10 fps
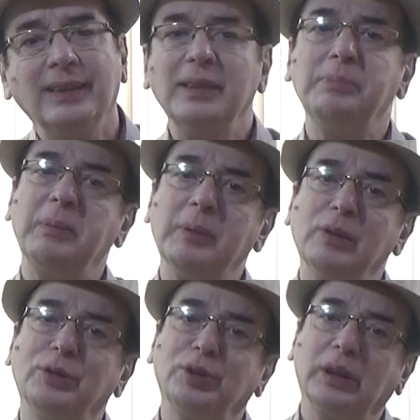when people
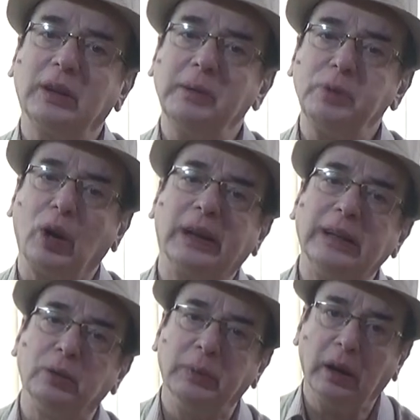used to keep
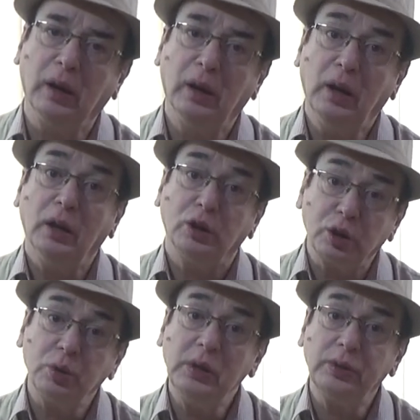talking to me.
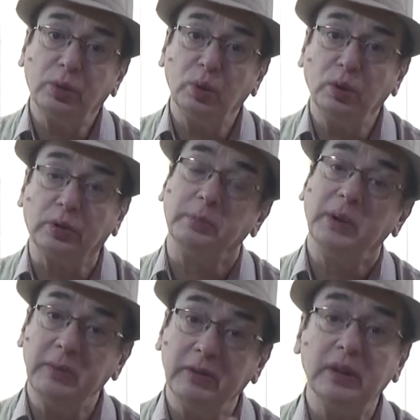Not only students,
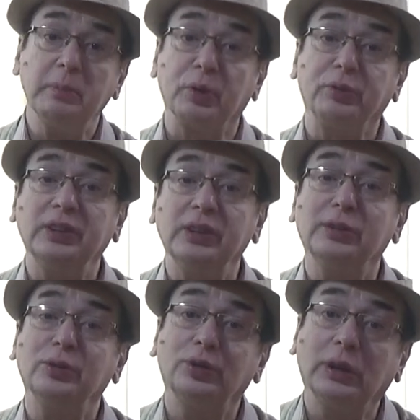sometimes even the professors
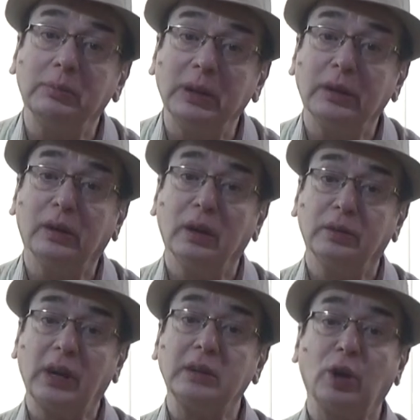used to come and uh,
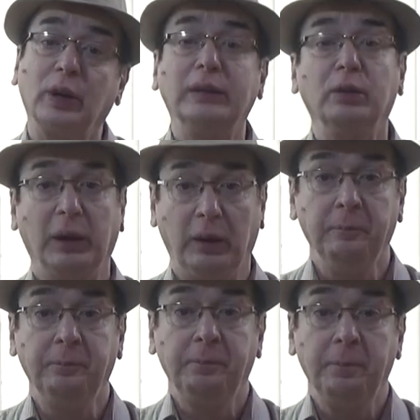start talking to me.
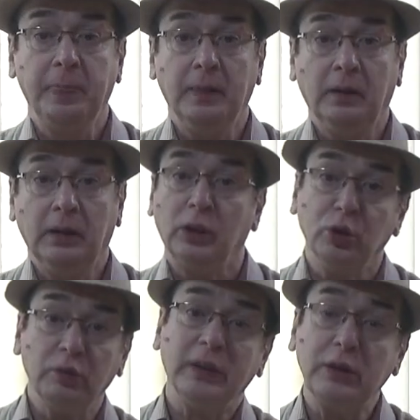You
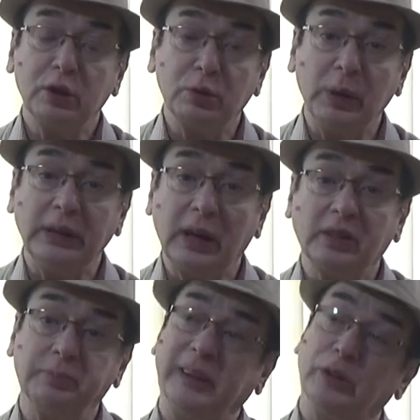know, when you're doing that
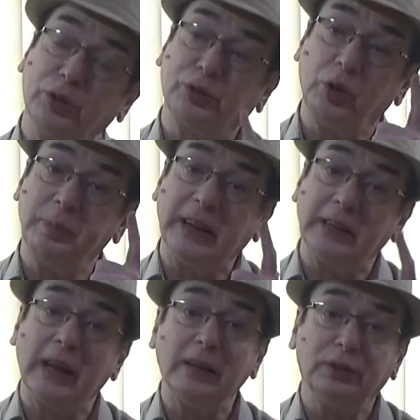spectroscopic
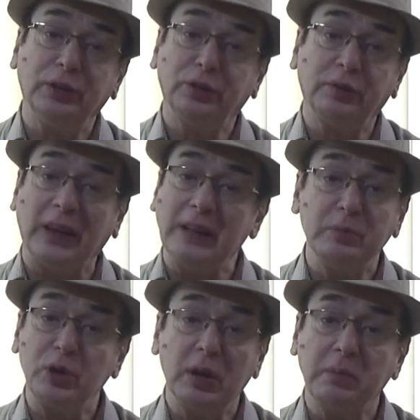analysis of
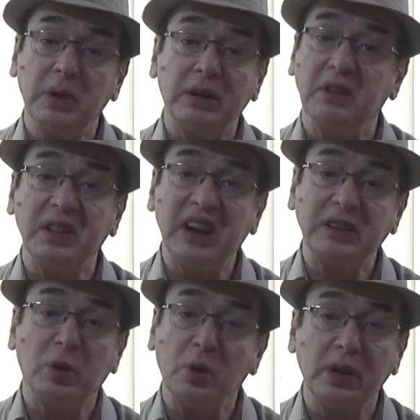aluminium, and when I
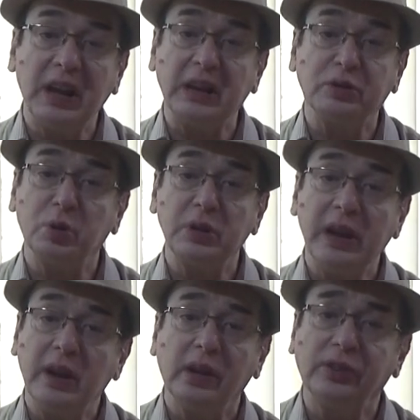told the HOD,
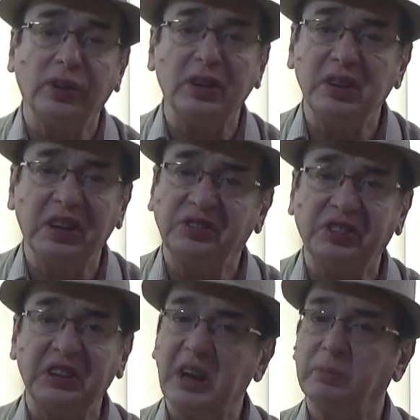he said this,
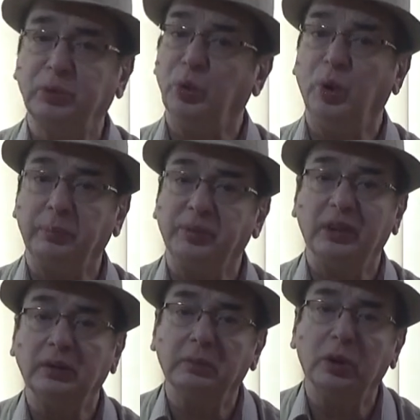and I'm so
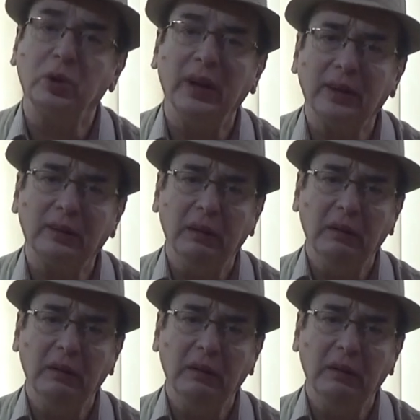upset about that.